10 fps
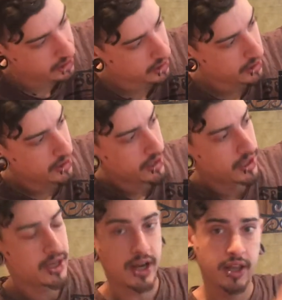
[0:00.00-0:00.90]
air,
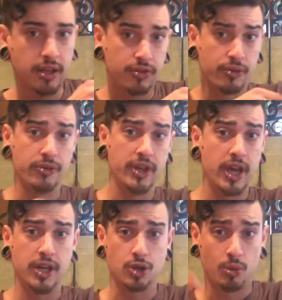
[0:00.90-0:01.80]
getting in through the
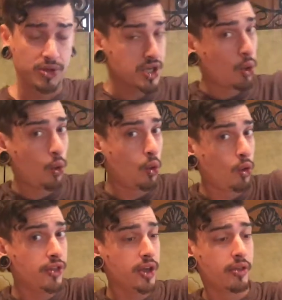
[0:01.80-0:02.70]
edge. Almost
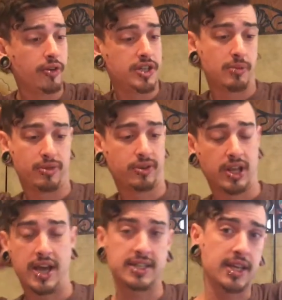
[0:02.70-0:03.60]
all the other tempered
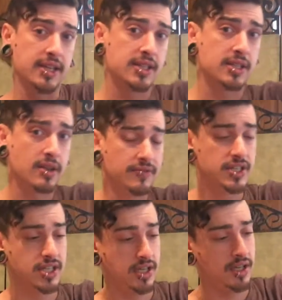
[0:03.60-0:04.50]
glass cases I've
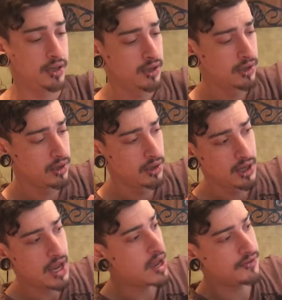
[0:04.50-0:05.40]
seen
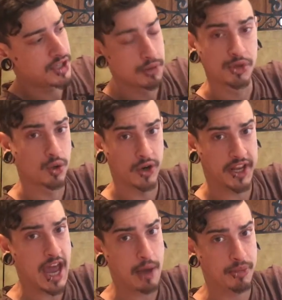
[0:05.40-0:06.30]
have some sort of
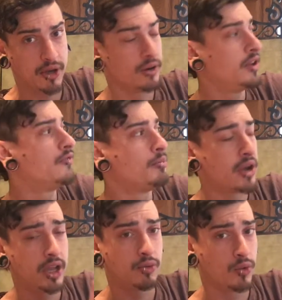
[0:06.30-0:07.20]
gap here. Even
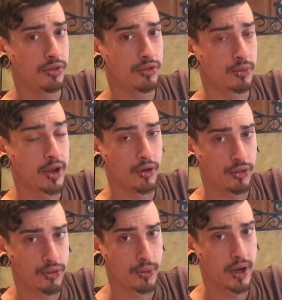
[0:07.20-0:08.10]
my
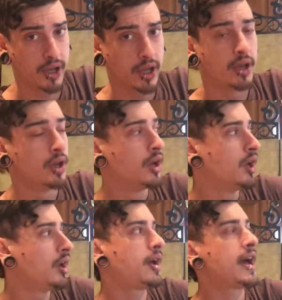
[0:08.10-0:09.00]
N1303
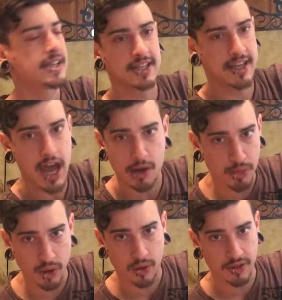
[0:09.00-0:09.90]
has a gap
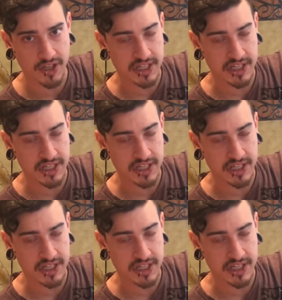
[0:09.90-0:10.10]
along